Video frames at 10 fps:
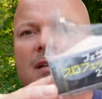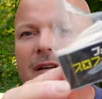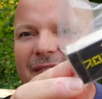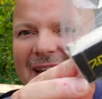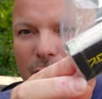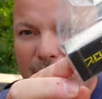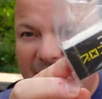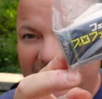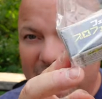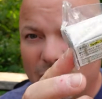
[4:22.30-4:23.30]
The Feather
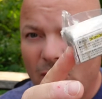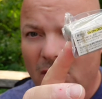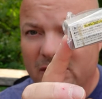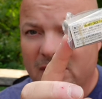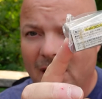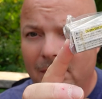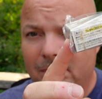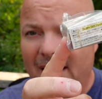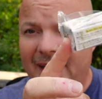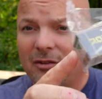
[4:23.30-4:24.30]
Professional Artist Club
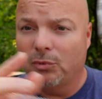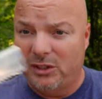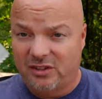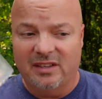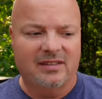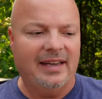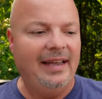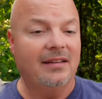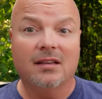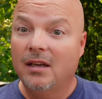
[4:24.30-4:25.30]
blades, which this
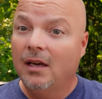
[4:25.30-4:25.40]
takes,